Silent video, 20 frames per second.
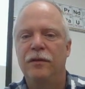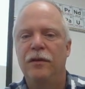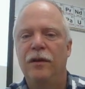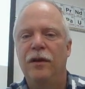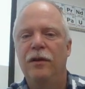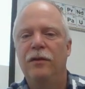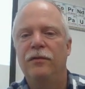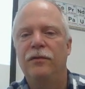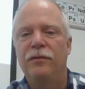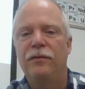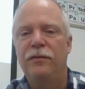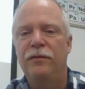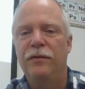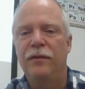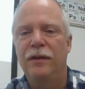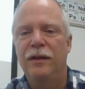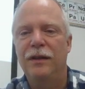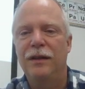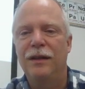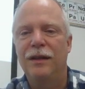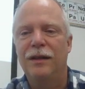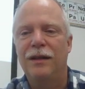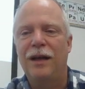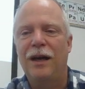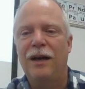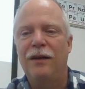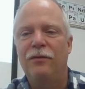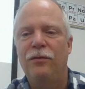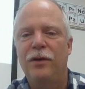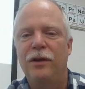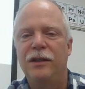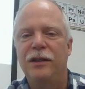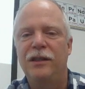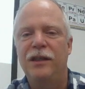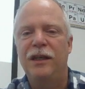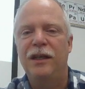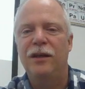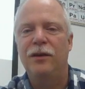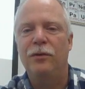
of kind of what you see in